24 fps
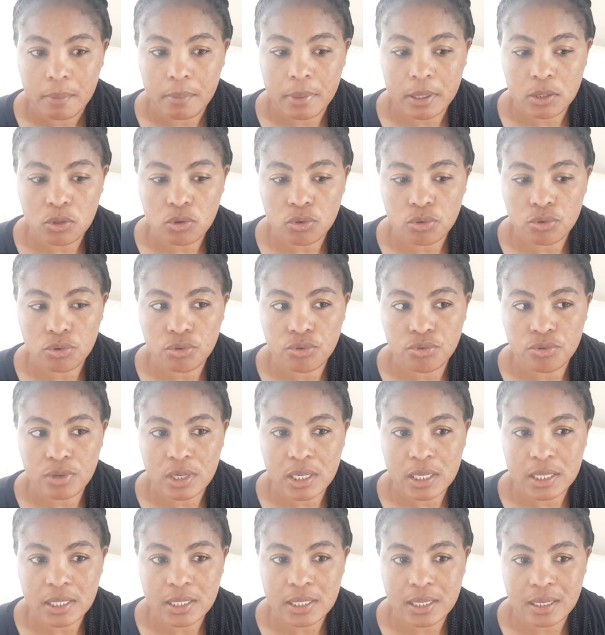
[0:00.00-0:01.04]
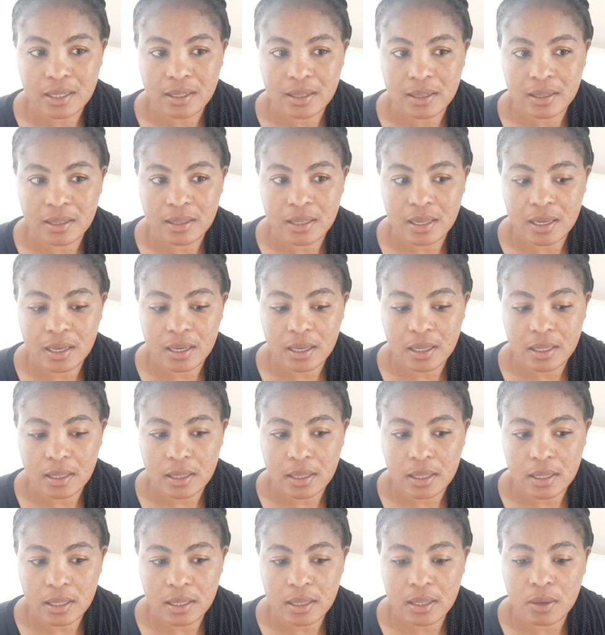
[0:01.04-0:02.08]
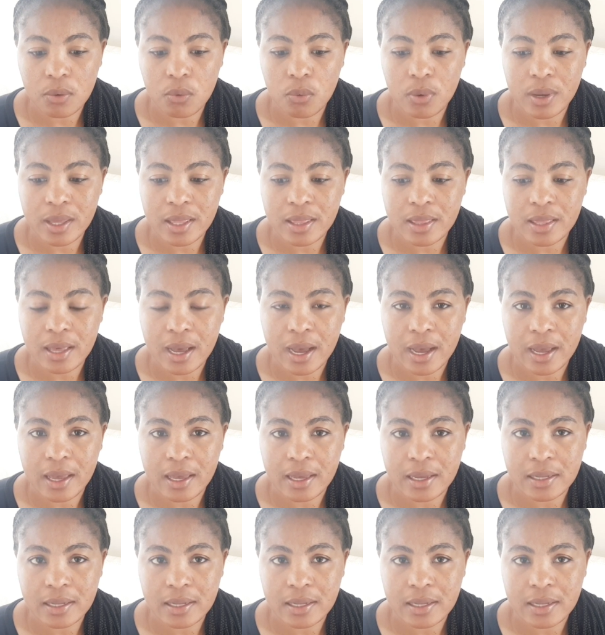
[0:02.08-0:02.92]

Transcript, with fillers: but you could really tell the in a way they are